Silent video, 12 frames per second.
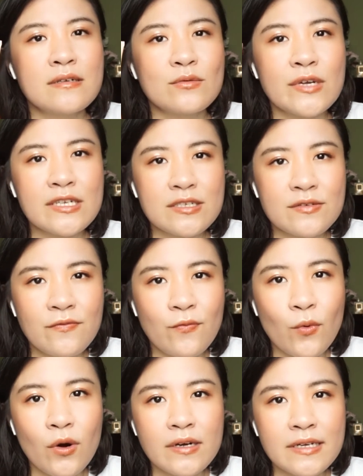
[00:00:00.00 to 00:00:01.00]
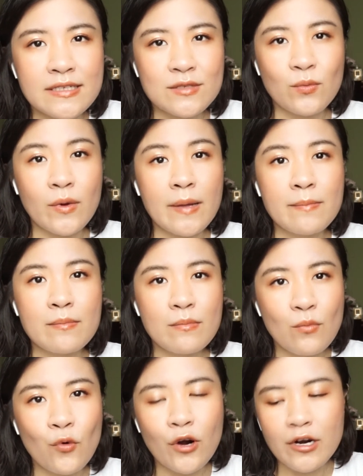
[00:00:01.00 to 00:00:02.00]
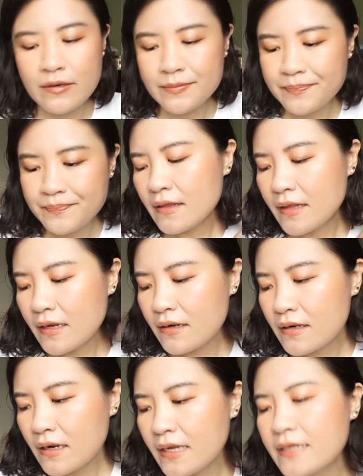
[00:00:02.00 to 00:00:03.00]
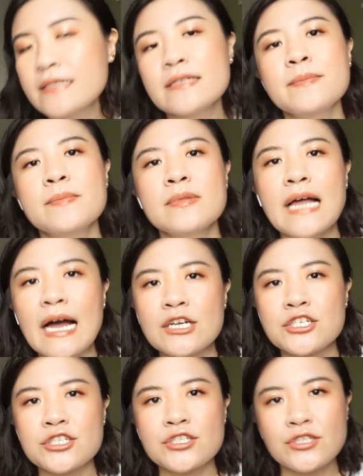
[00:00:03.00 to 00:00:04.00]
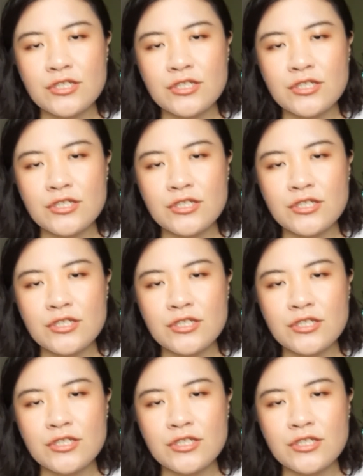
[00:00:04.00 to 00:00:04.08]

reach for this one more. There is a blush.